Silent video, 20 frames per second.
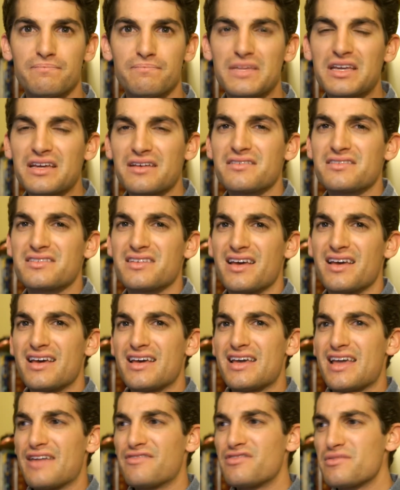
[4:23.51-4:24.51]
Because
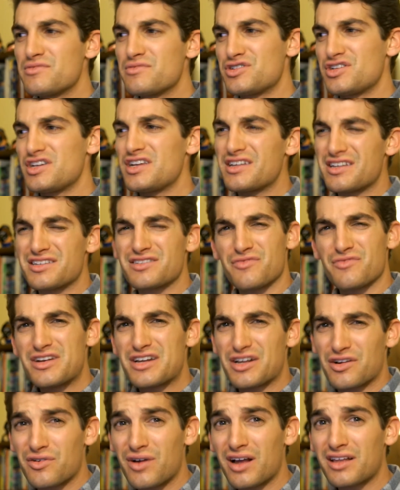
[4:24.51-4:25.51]
if the machine doesn't
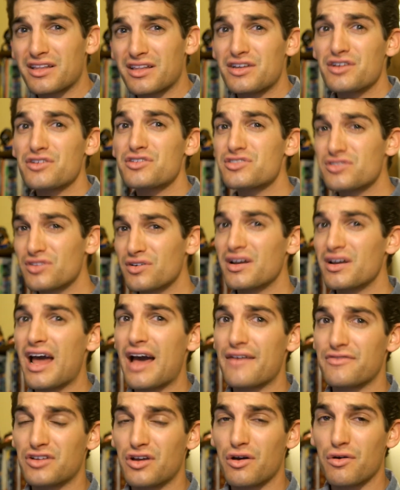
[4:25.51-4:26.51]
read it correctly, you're still going to
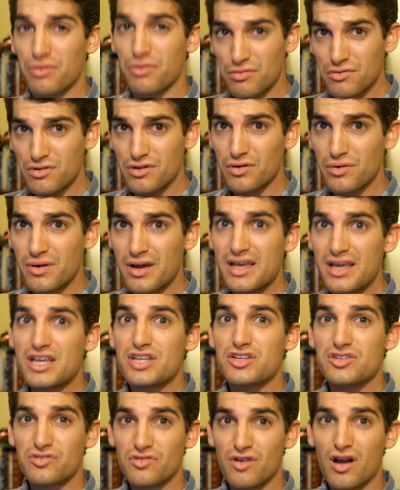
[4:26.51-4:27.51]
have to go through,
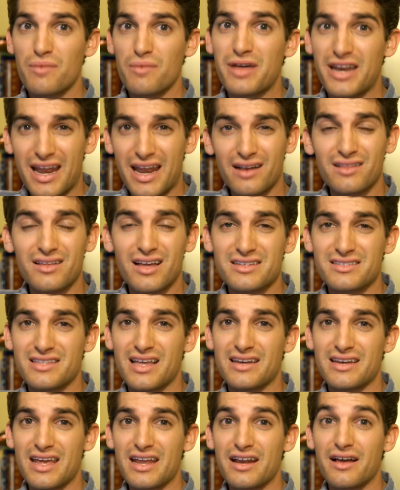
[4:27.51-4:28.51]
scrub, and analyze
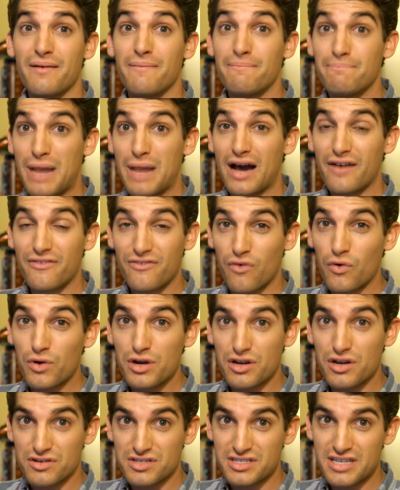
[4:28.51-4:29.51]
that data
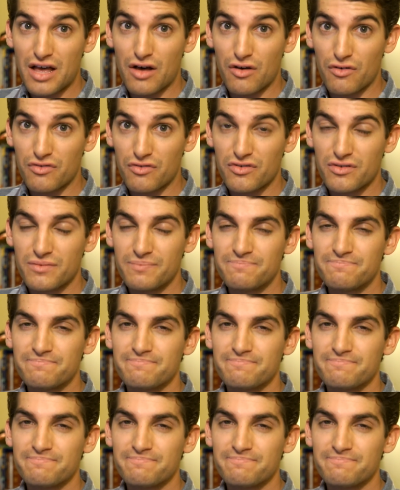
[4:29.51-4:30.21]
for yourself.